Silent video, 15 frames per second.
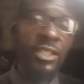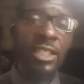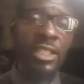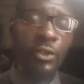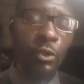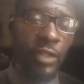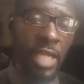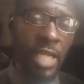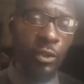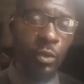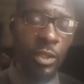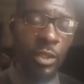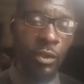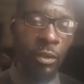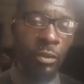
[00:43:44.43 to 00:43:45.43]
building to ask
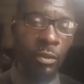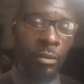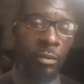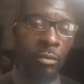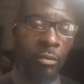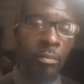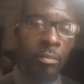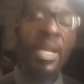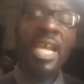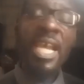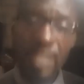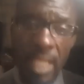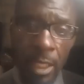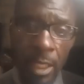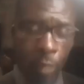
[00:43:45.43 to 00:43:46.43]
this useless question.
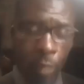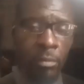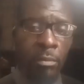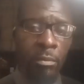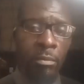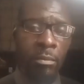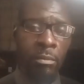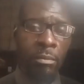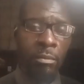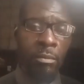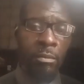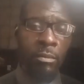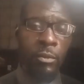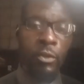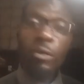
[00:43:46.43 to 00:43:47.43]
Blessed on.
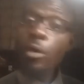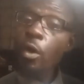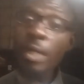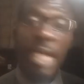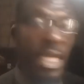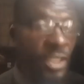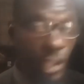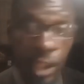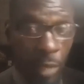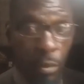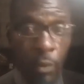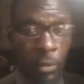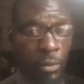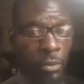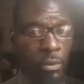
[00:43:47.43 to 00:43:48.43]
You know
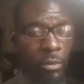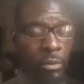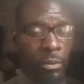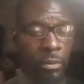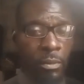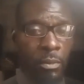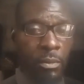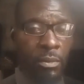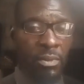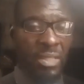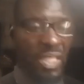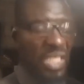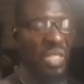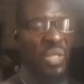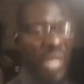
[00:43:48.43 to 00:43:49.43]
get shame.
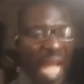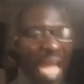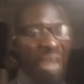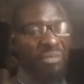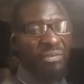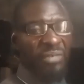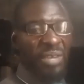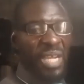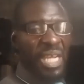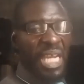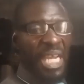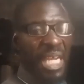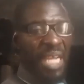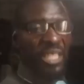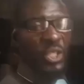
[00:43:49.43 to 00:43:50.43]
Do you
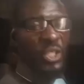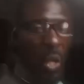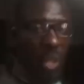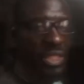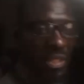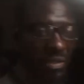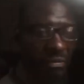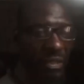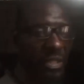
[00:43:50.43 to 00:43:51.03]
have a